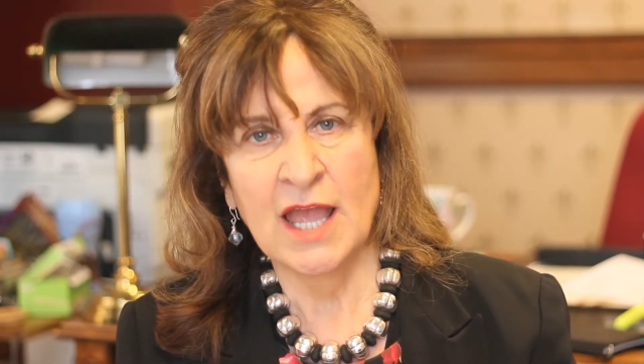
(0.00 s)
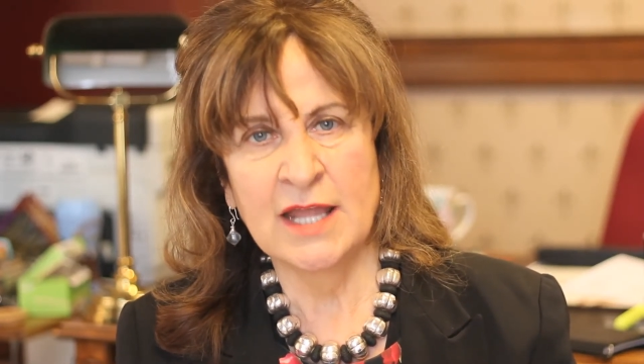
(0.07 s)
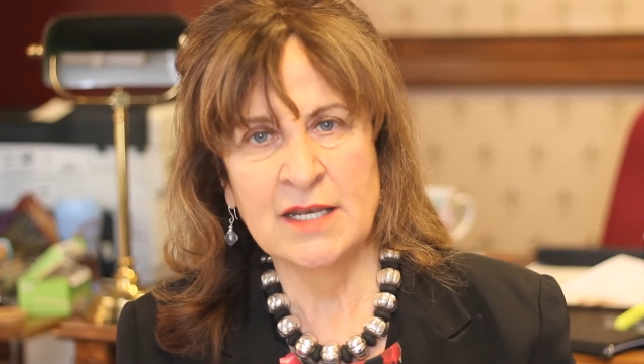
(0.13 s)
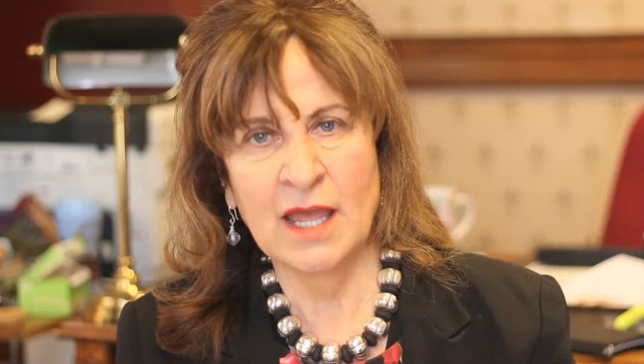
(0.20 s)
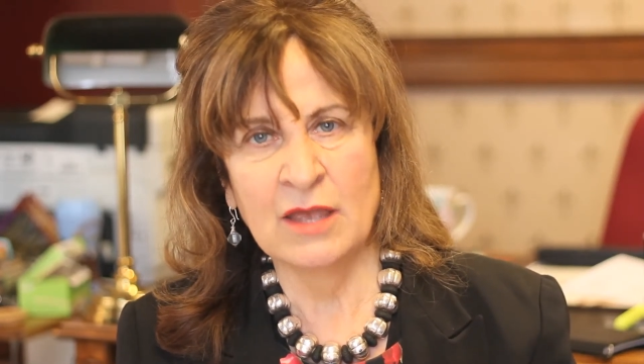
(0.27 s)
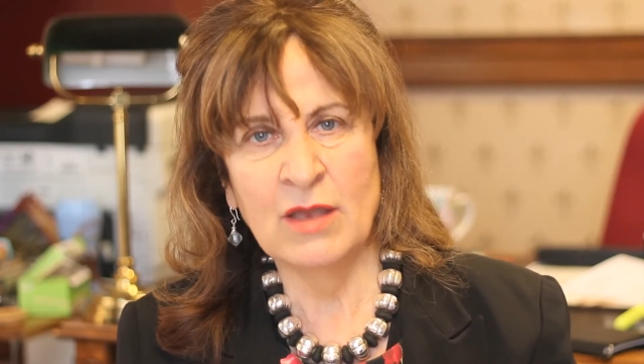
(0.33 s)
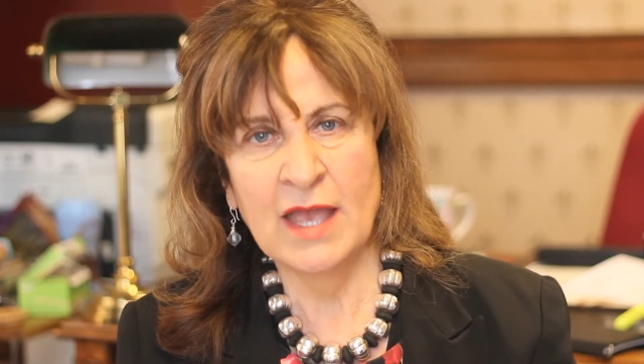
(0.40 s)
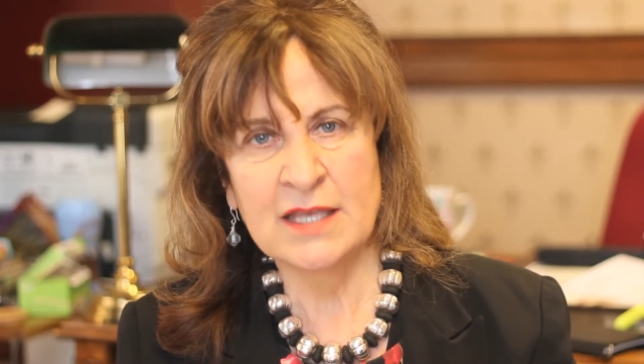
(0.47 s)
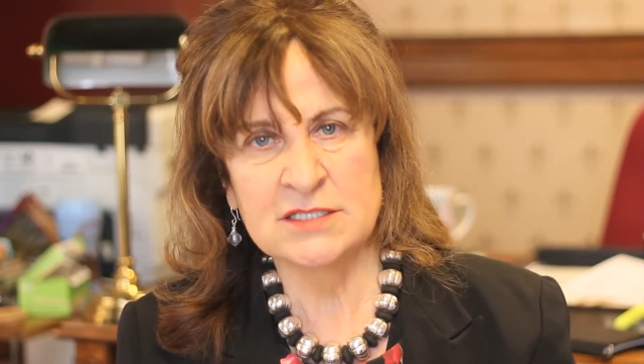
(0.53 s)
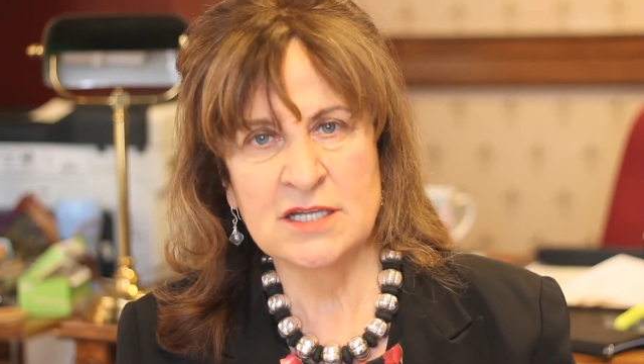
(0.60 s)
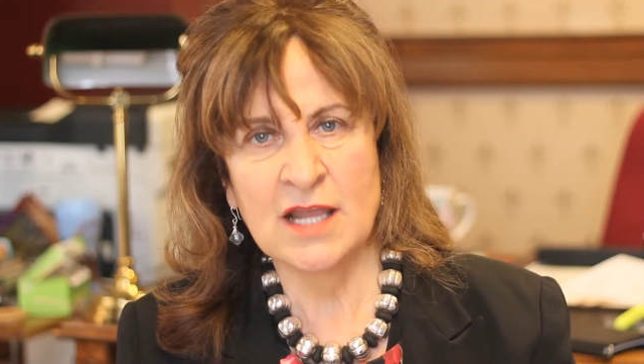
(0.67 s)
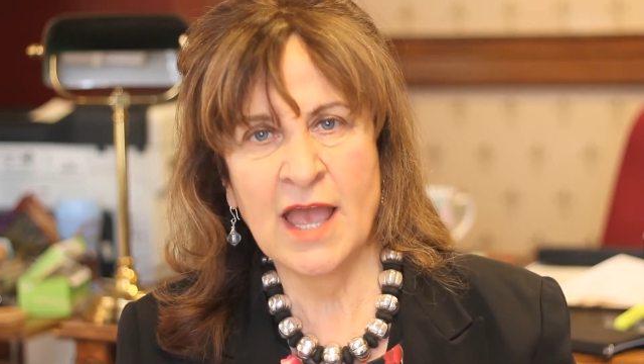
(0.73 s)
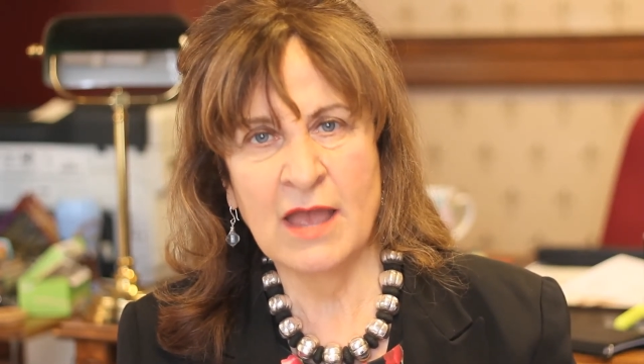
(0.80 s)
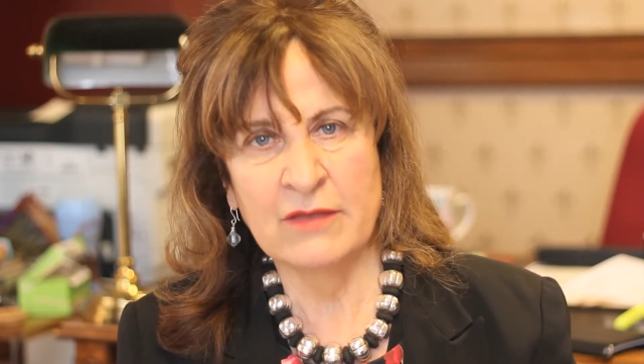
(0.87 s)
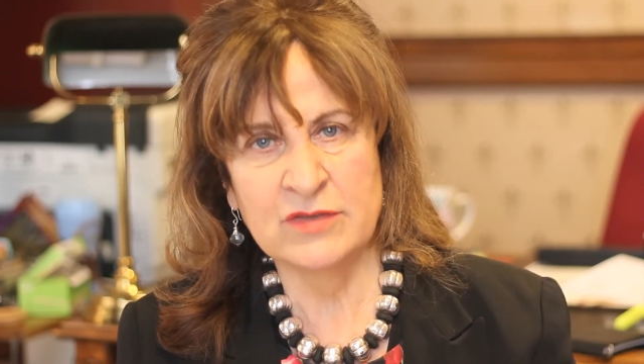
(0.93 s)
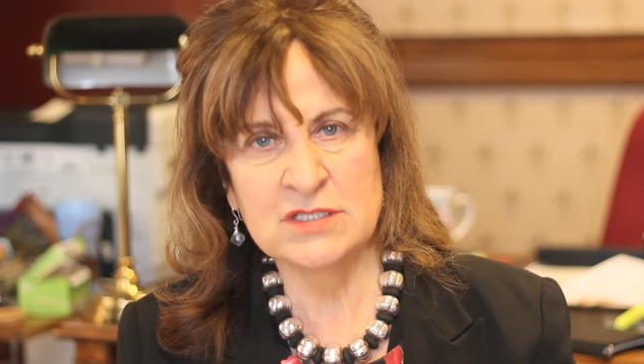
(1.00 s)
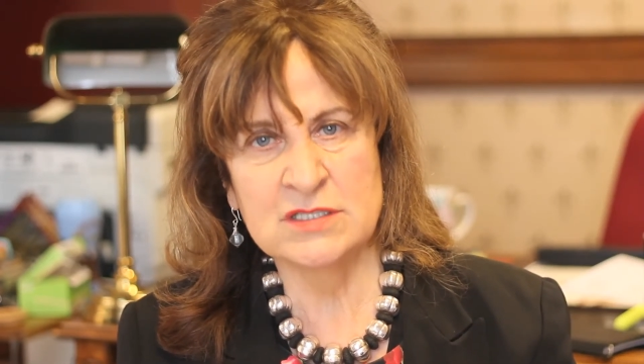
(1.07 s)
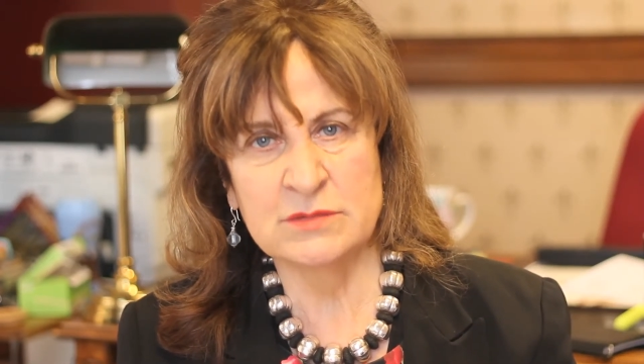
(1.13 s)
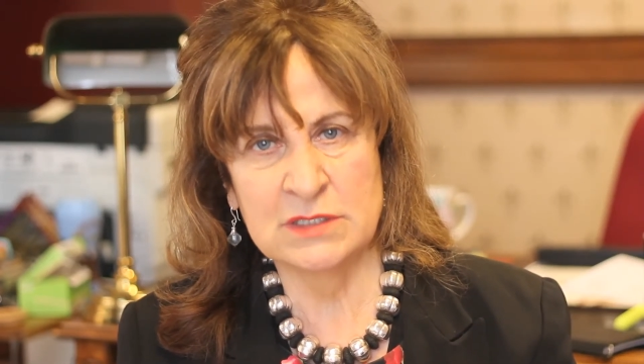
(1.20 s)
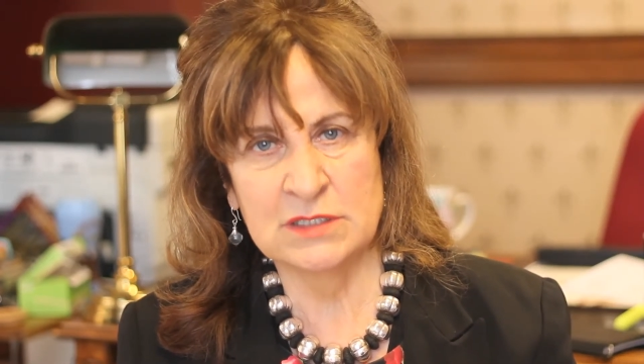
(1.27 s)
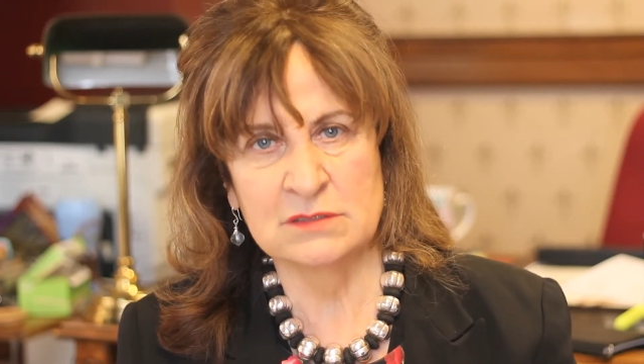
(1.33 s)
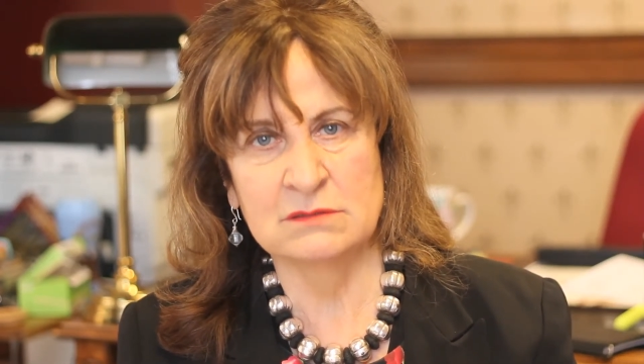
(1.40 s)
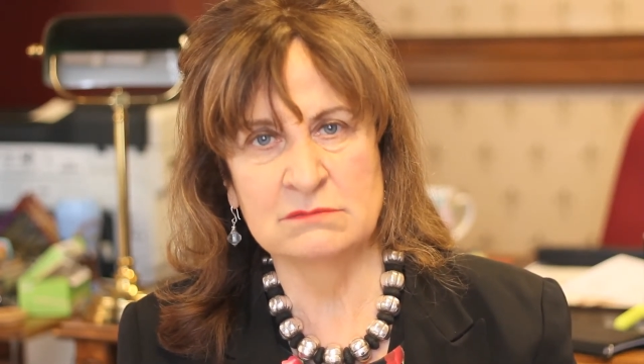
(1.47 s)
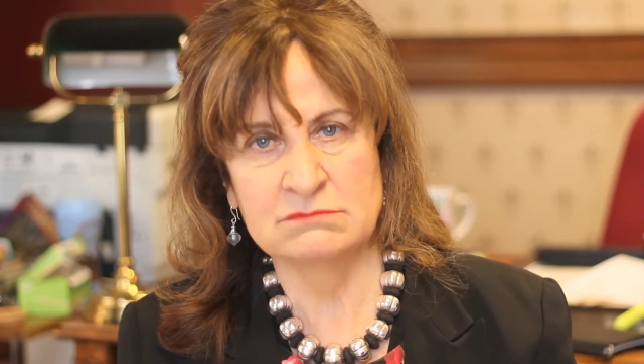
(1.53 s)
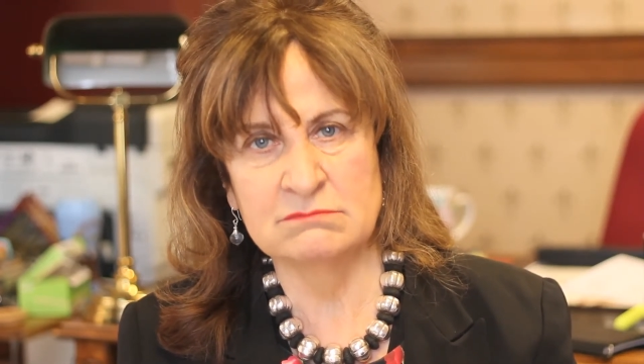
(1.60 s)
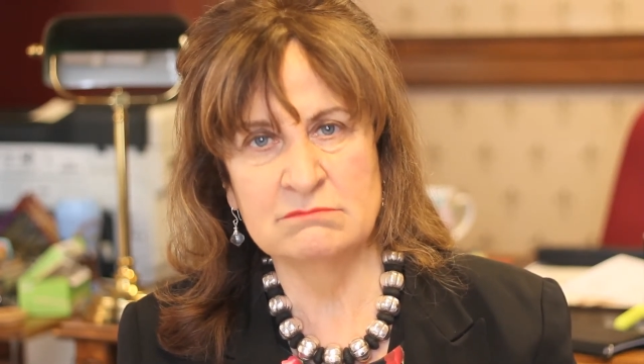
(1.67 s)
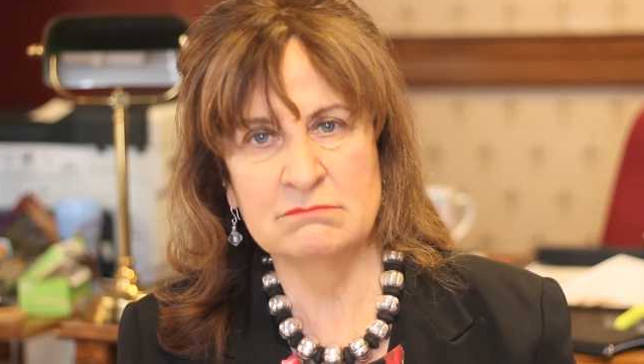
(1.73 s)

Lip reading: and now has to have its little